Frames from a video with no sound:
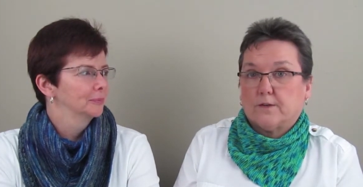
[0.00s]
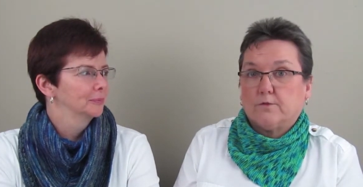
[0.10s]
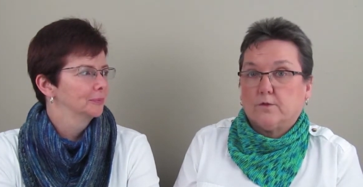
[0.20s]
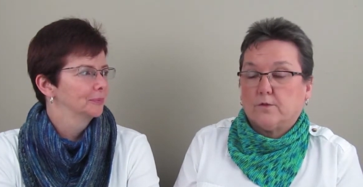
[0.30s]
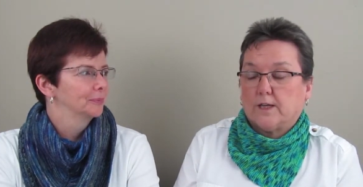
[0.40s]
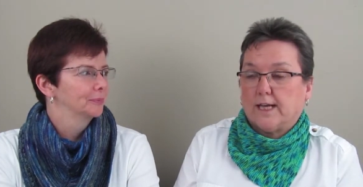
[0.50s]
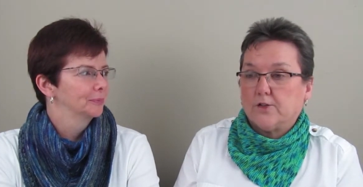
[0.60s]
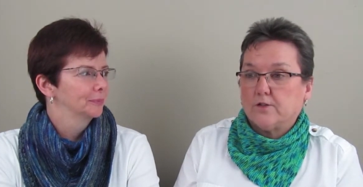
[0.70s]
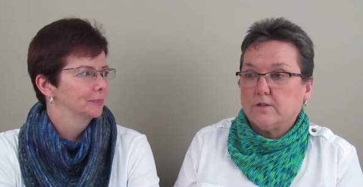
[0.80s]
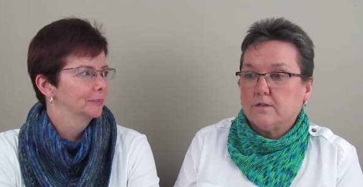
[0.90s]
Speaker 1: several
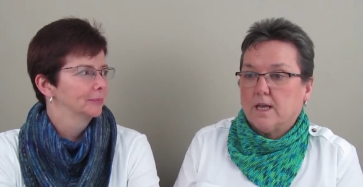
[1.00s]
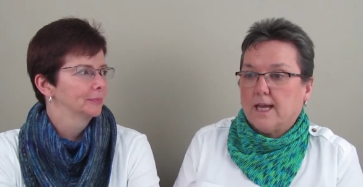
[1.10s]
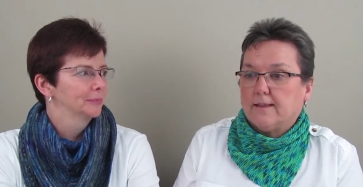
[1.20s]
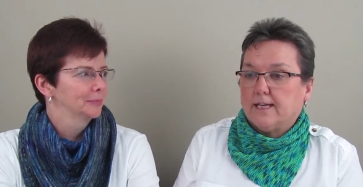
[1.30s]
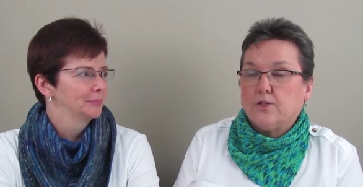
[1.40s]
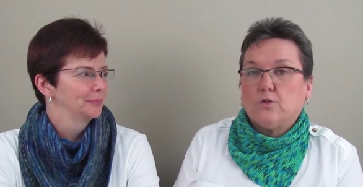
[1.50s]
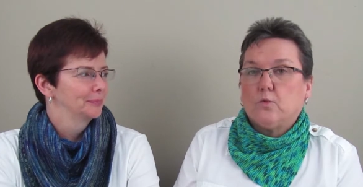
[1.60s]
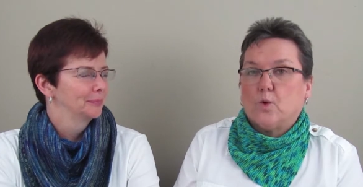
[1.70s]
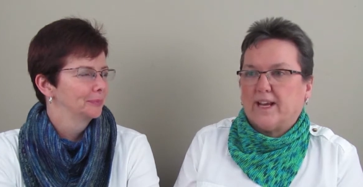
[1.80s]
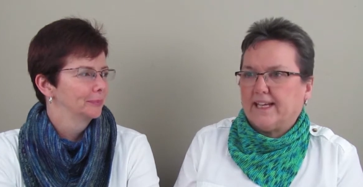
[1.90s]
occasions. Mm -hmm. They
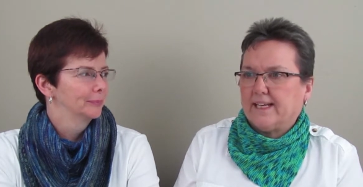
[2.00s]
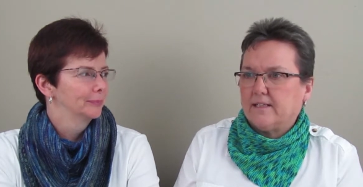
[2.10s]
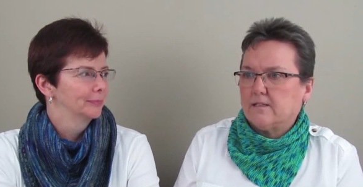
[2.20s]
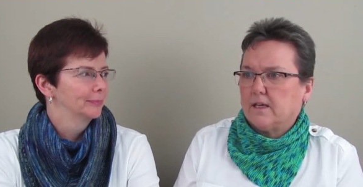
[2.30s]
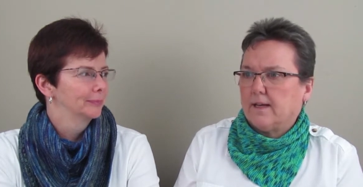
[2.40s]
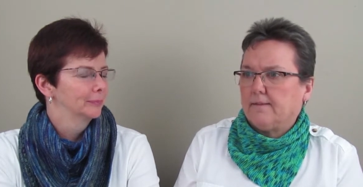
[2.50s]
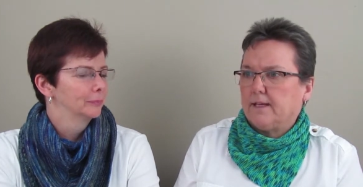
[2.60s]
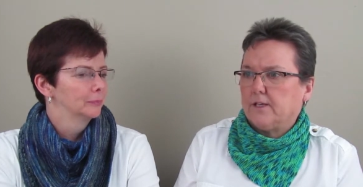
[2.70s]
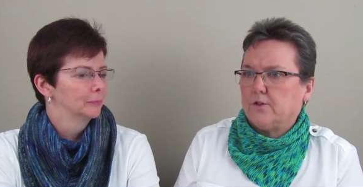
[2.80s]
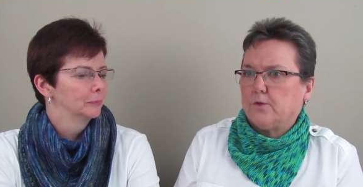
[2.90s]
do weddings
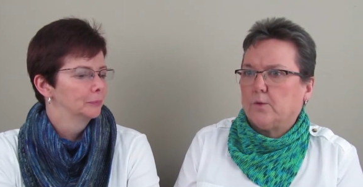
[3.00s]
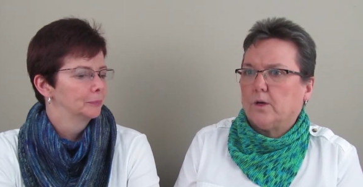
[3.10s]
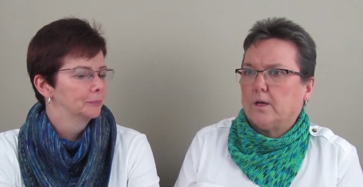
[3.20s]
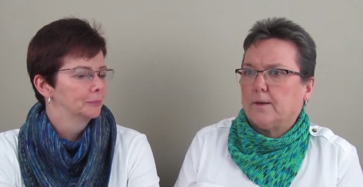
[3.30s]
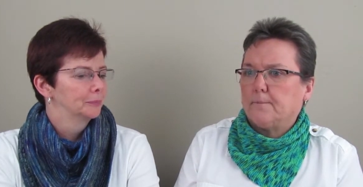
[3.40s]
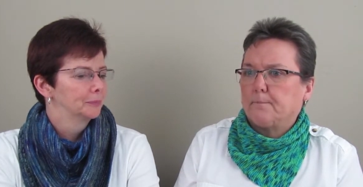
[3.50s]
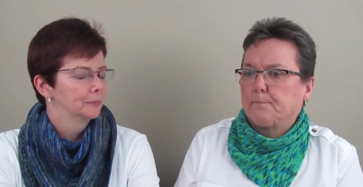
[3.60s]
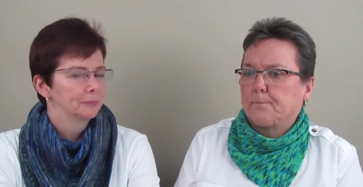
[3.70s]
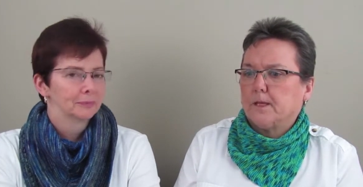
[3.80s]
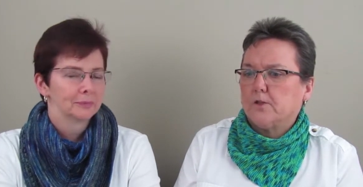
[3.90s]
and they do um,
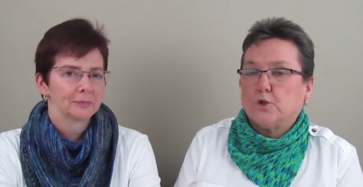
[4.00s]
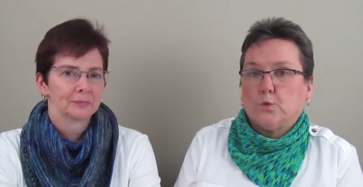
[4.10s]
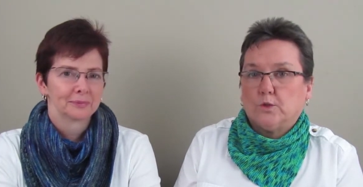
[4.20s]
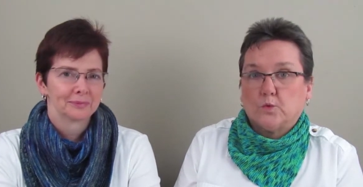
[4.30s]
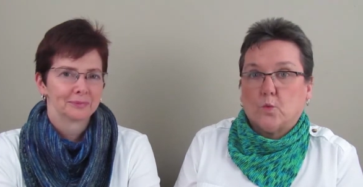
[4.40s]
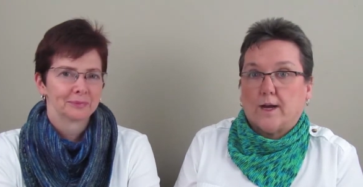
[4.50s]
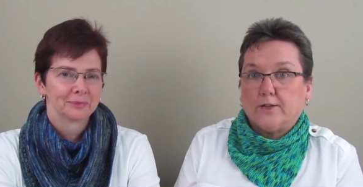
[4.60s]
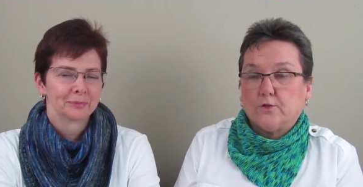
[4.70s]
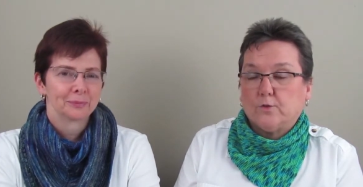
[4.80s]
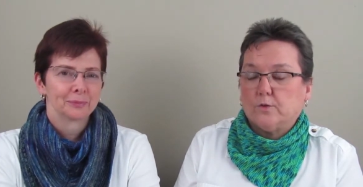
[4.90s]
tours,
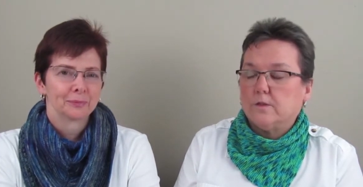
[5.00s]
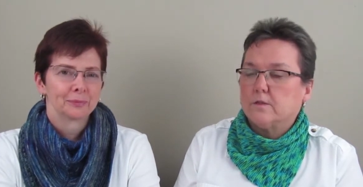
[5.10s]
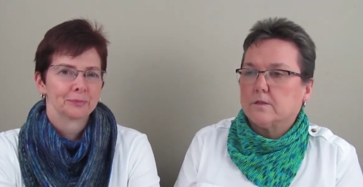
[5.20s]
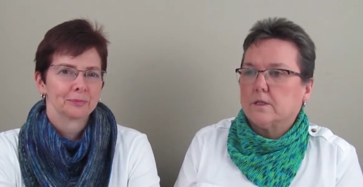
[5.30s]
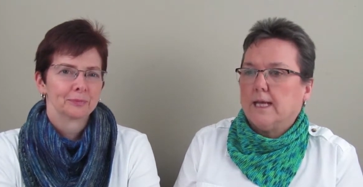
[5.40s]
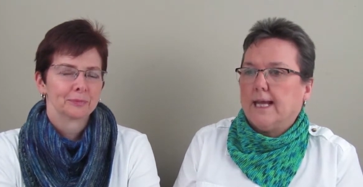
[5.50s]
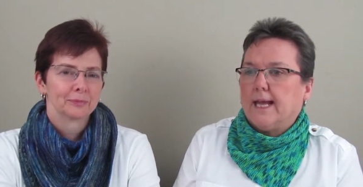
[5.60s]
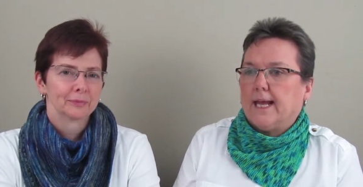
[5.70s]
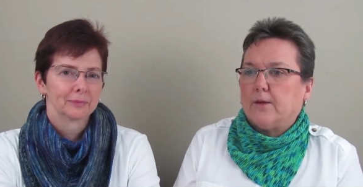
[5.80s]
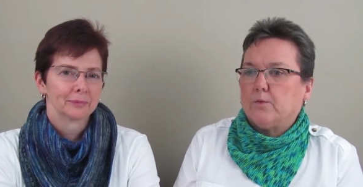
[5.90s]
wine tours.
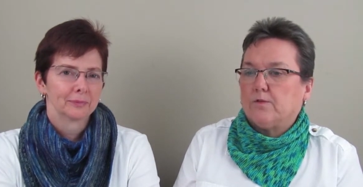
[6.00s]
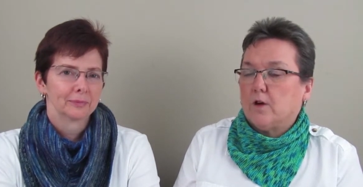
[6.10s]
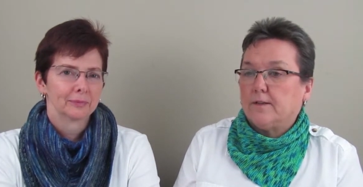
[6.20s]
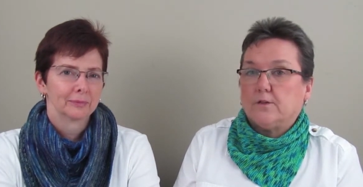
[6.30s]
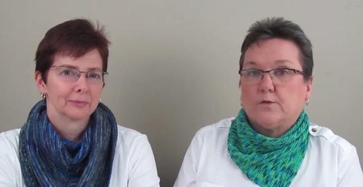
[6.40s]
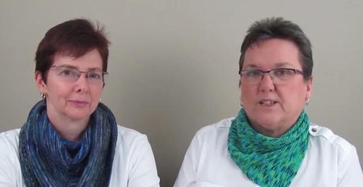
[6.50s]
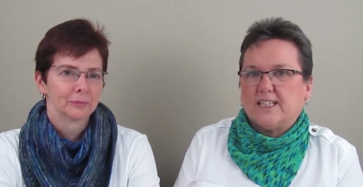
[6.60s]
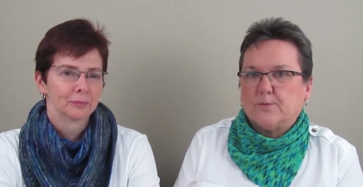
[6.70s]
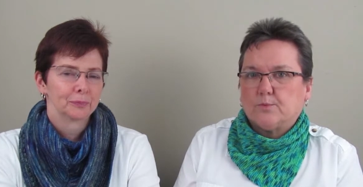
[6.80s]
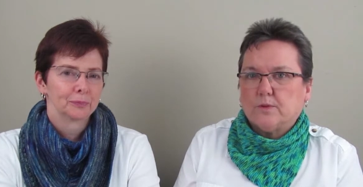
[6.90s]
And we've gone there for
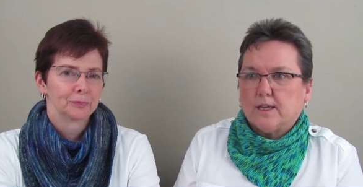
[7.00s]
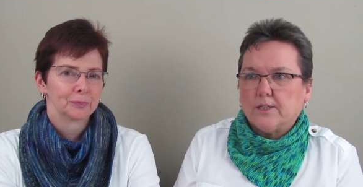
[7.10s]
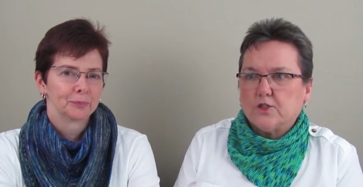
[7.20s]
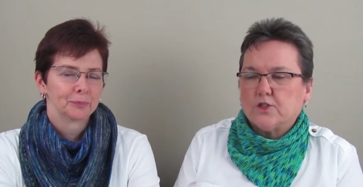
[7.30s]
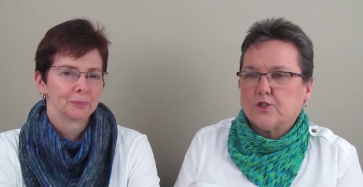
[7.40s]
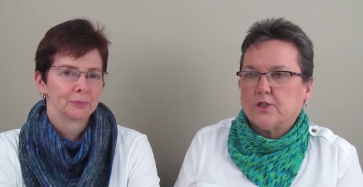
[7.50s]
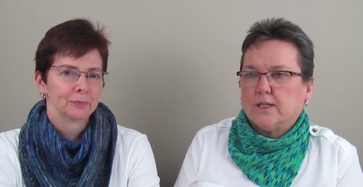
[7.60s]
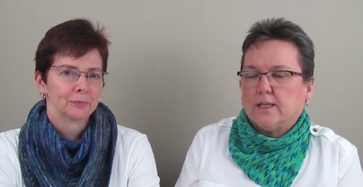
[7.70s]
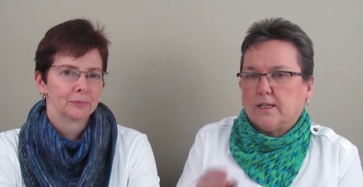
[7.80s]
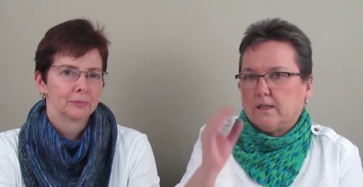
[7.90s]
a nice
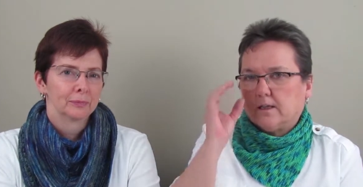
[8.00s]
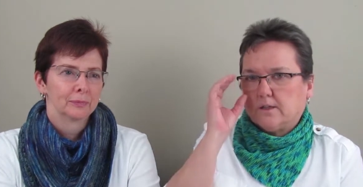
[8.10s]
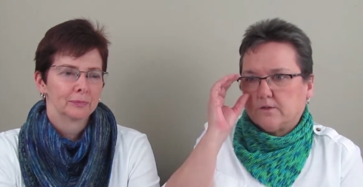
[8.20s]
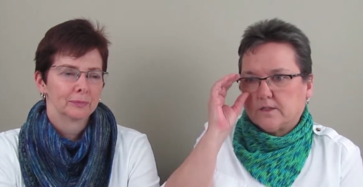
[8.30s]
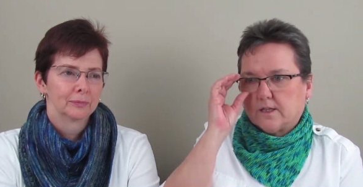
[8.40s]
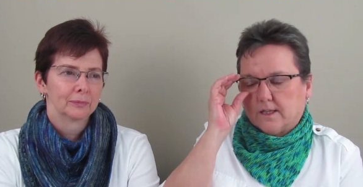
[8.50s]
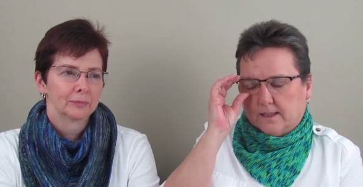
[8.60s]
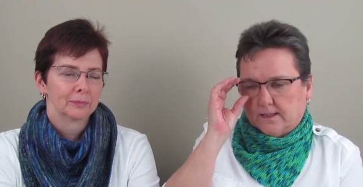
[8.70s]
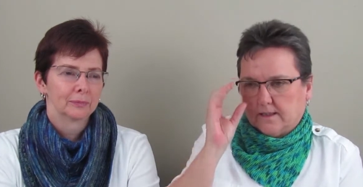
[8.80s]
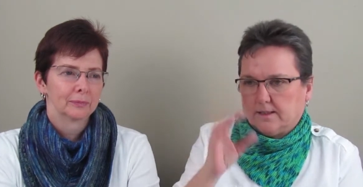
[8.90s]
brunch uh,
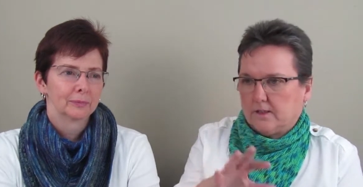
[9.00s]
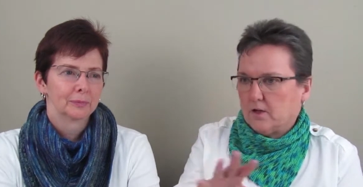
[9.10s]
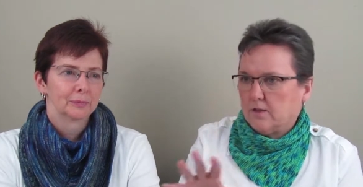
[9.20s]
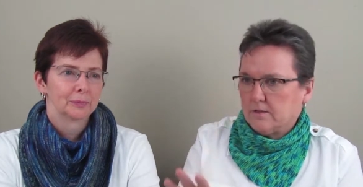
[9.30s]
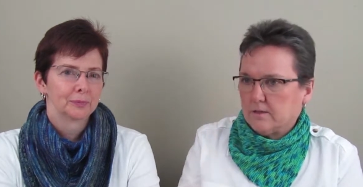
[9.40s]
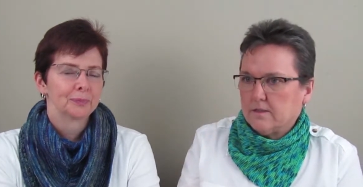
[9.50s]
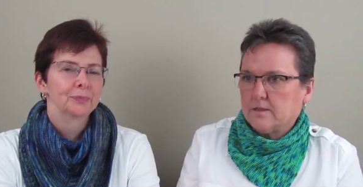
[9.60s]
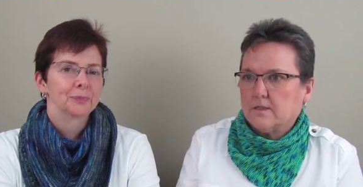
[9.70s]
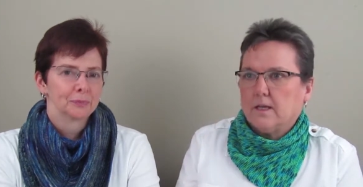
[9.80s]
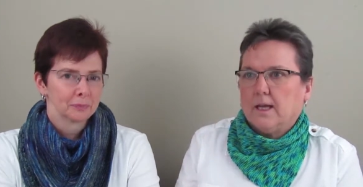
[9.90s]
outside in the
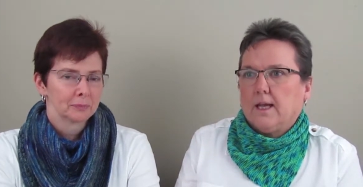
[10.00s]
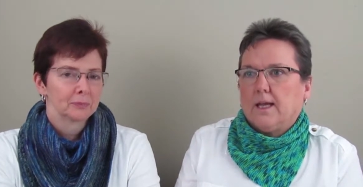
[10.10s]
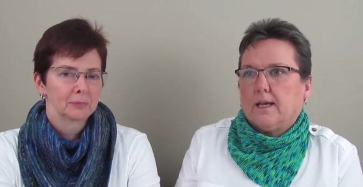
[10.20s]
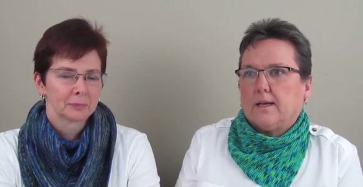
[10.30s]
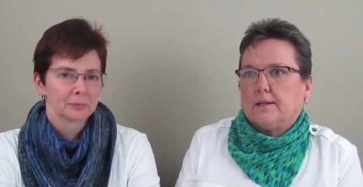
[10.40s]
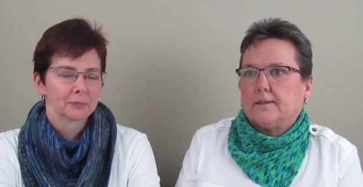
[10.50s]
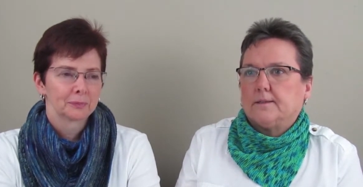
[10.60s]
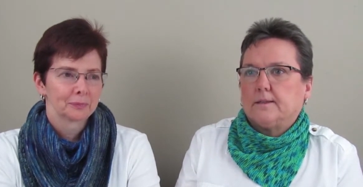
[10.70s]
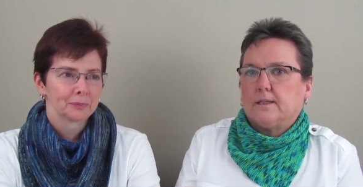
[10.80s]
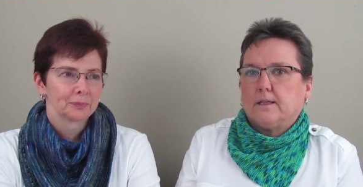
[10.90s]
gardens. Uh,
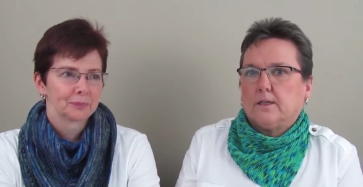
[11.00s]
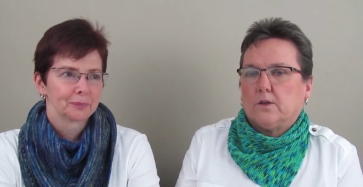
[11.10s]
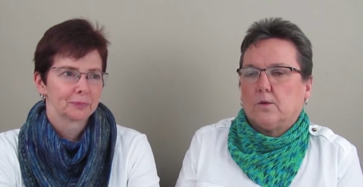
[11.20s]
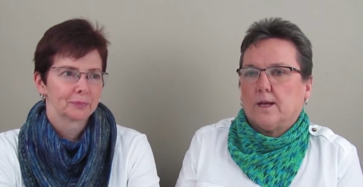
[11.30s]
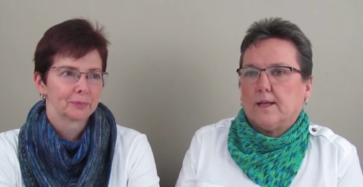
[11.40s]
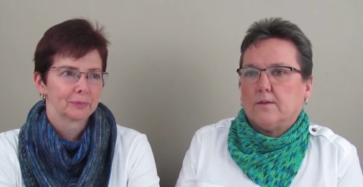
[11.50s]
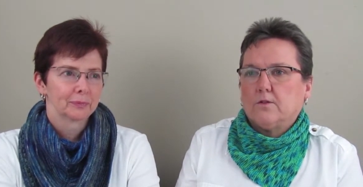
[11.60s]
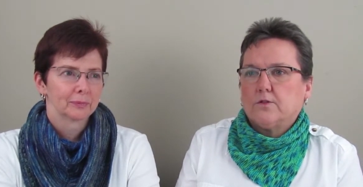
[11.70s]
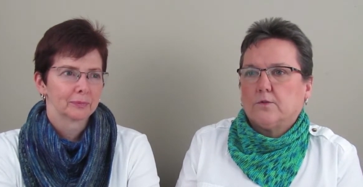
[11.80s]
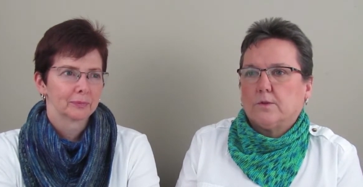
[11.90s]
you know, and
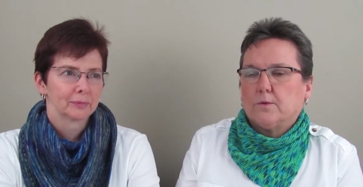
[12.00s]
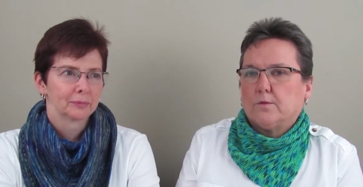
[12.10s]
also